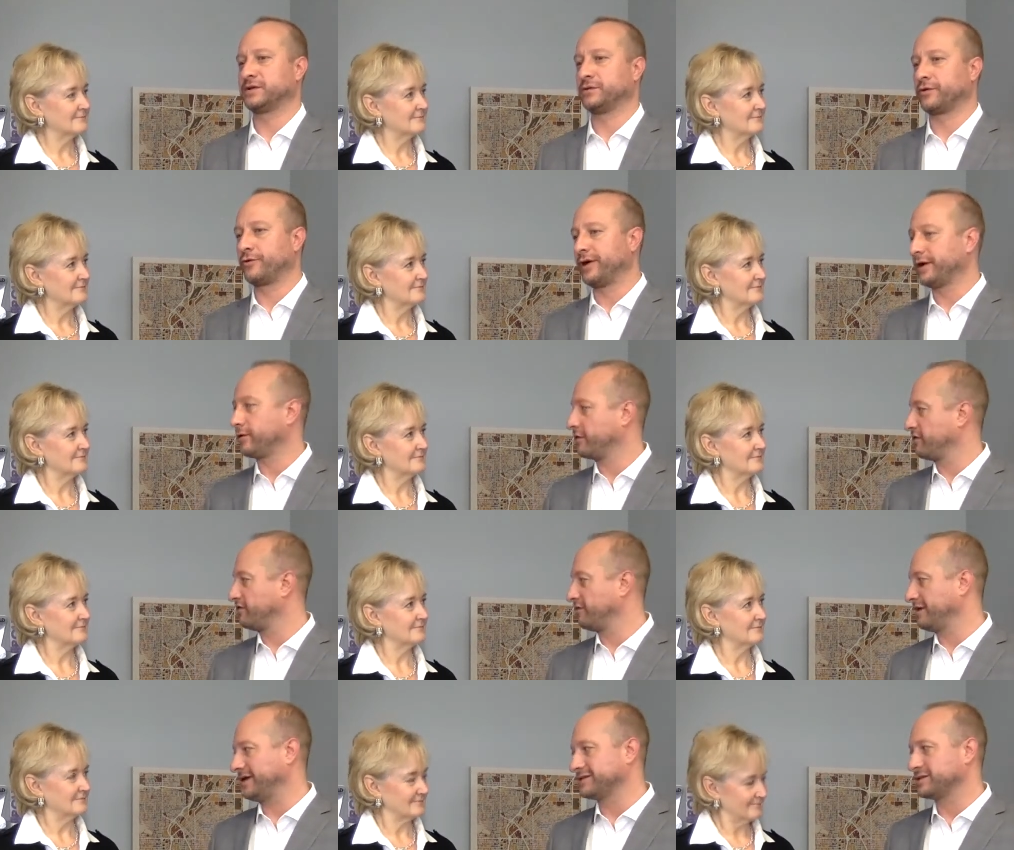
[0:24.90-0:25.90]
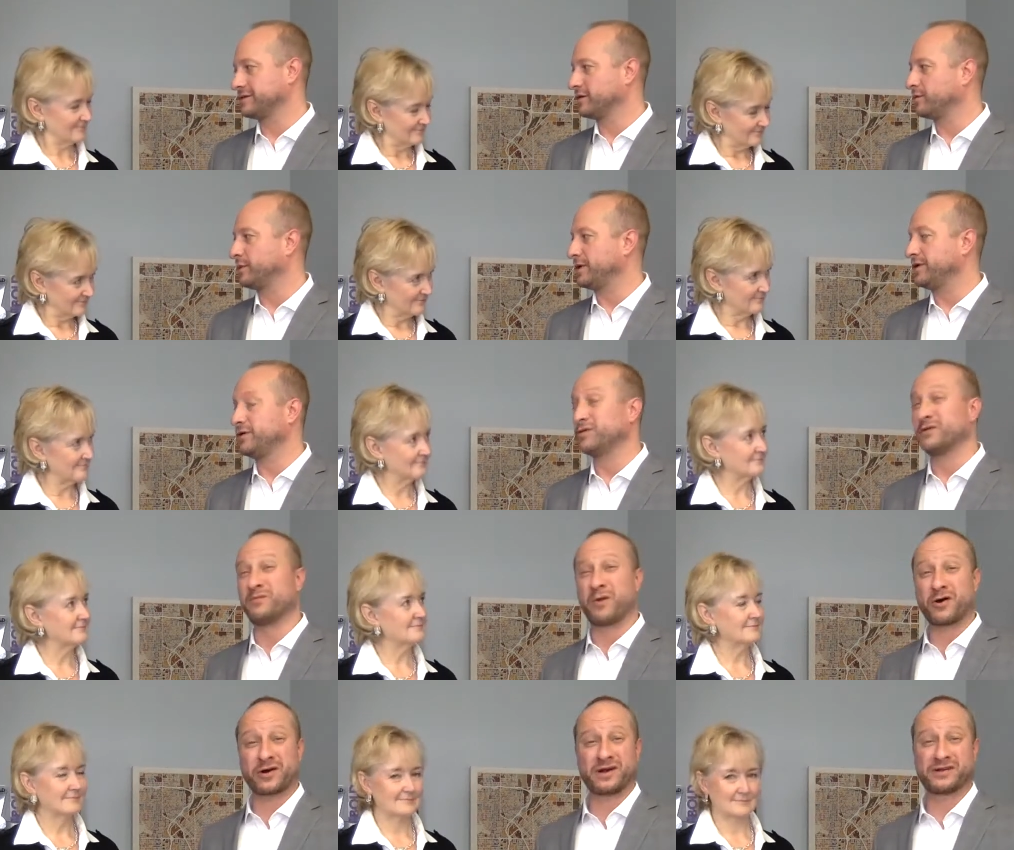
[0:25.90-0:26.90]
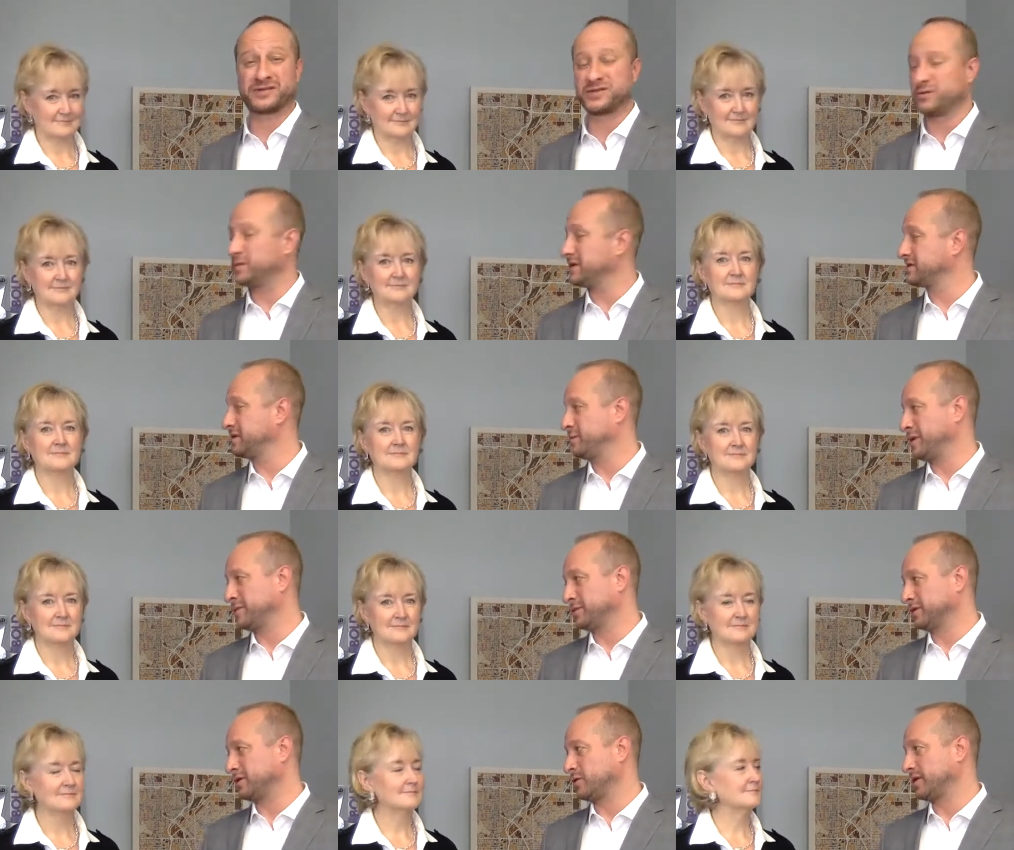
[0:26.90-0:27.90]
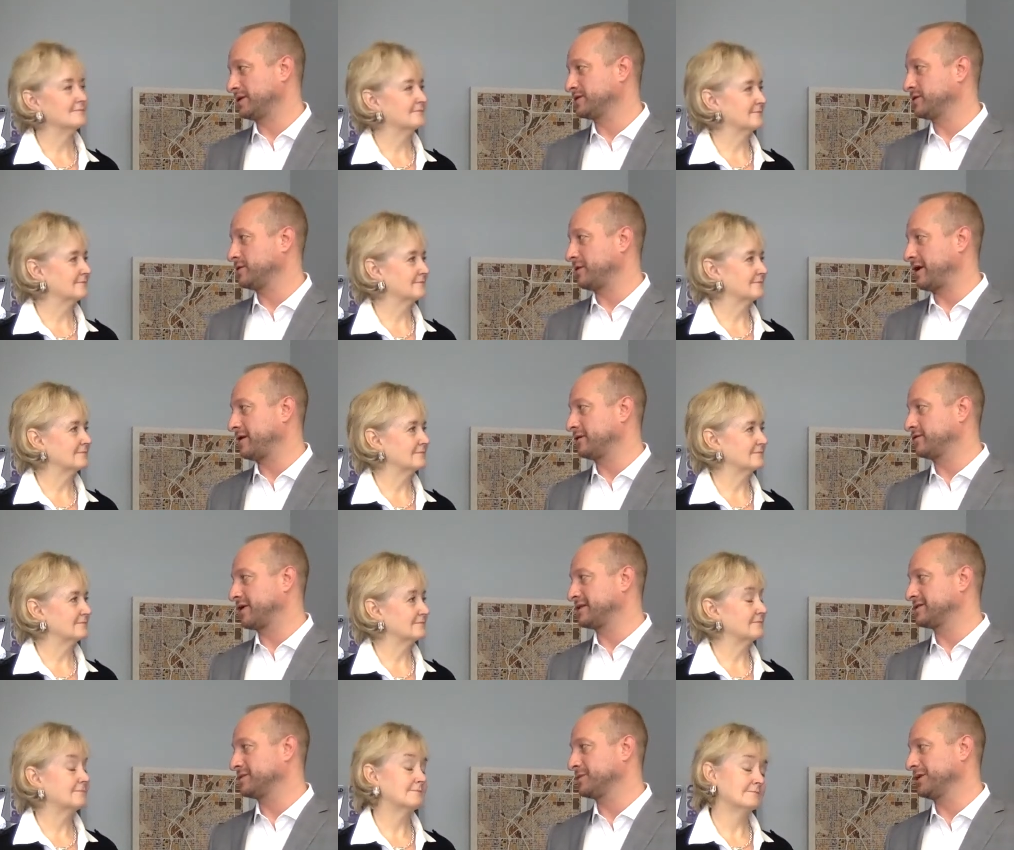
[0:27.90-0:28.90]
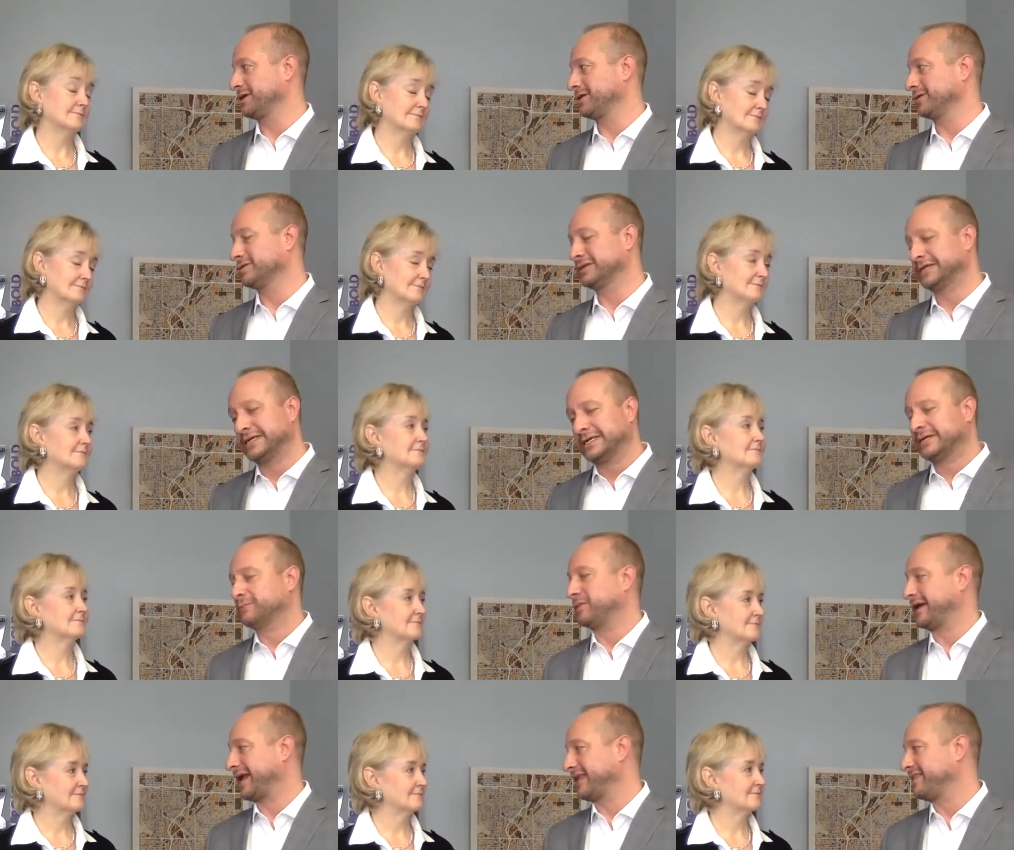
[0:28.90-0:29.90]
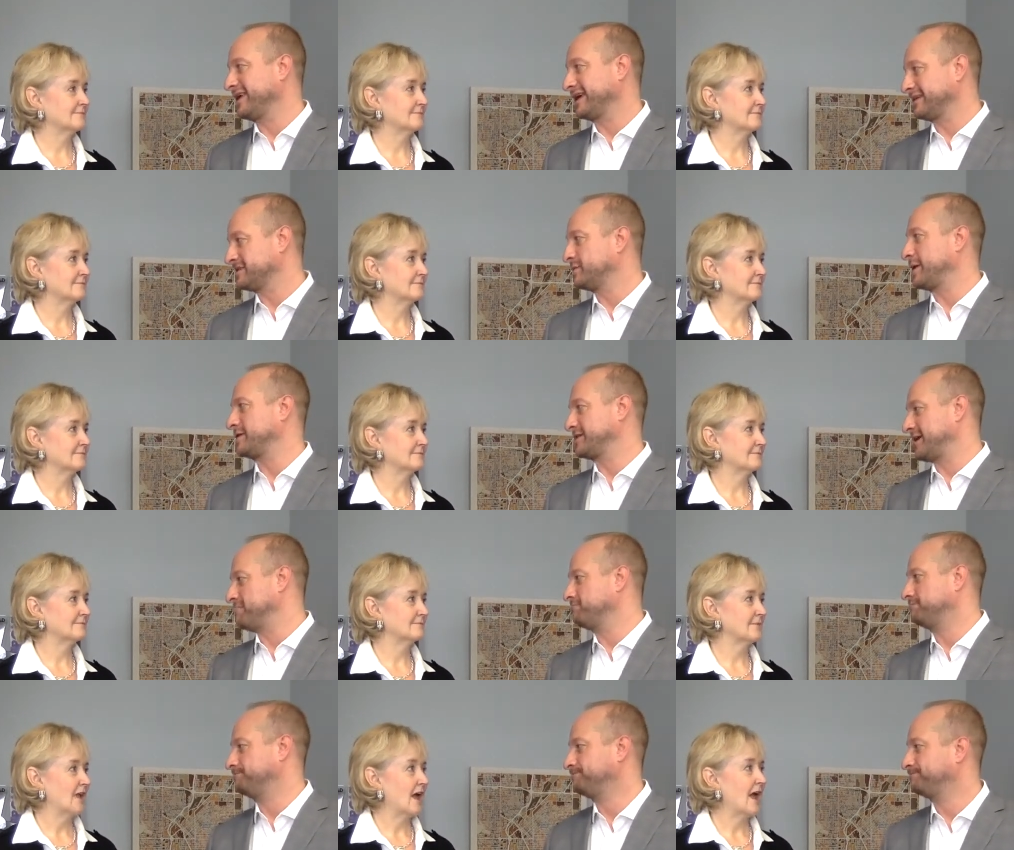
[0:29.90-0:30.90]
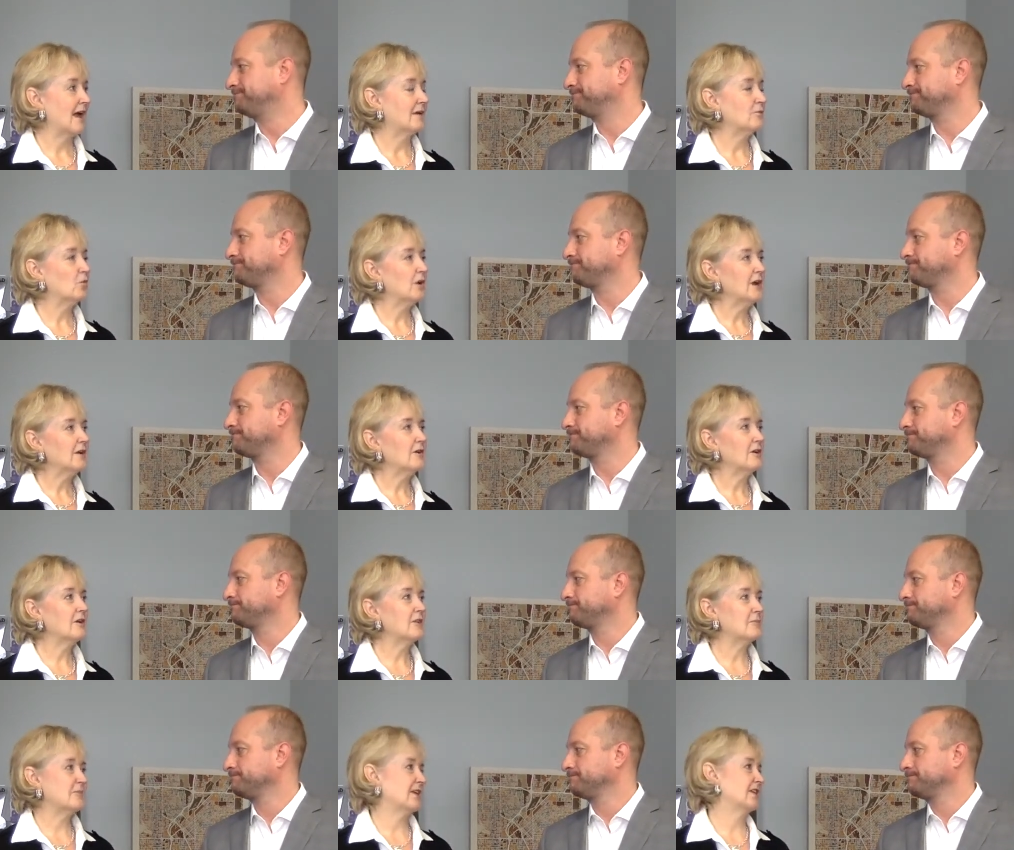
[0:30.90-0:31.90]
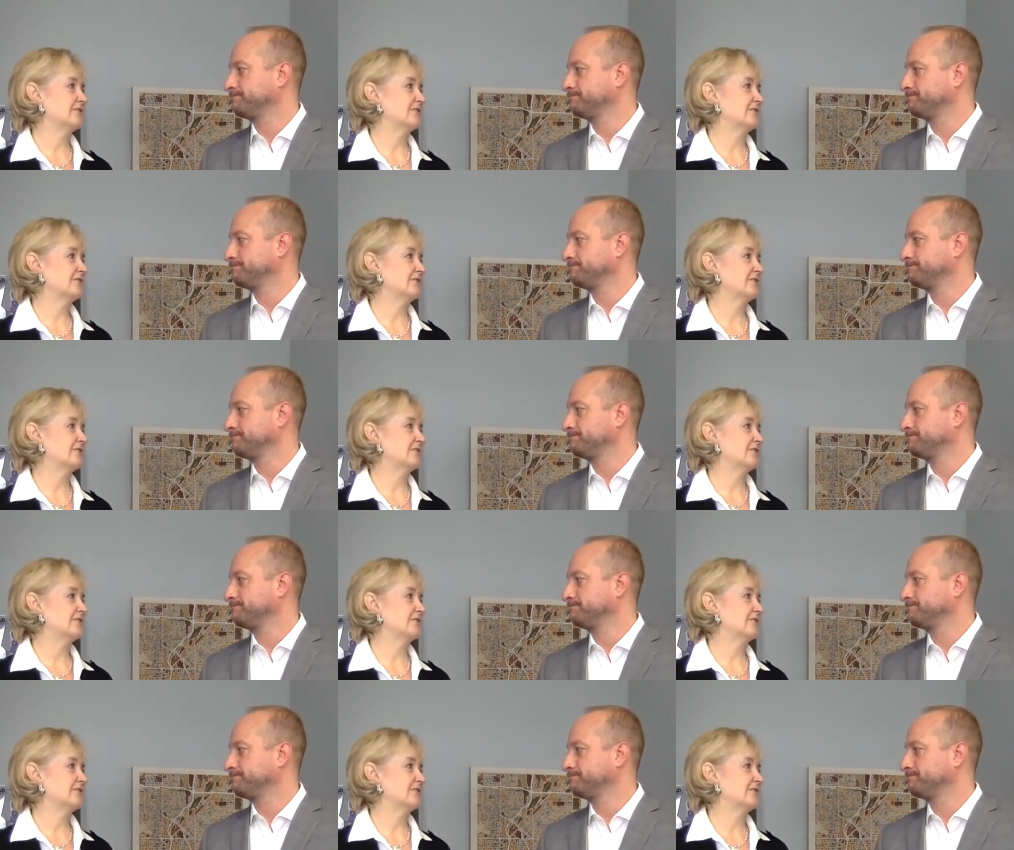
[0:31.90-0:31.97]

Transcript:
Speaker 1: is the learning curve. It's a little bit new. The market is so busy, people don't want to slow down and try something new. But I think it's about time.
Speaker 2: And what are the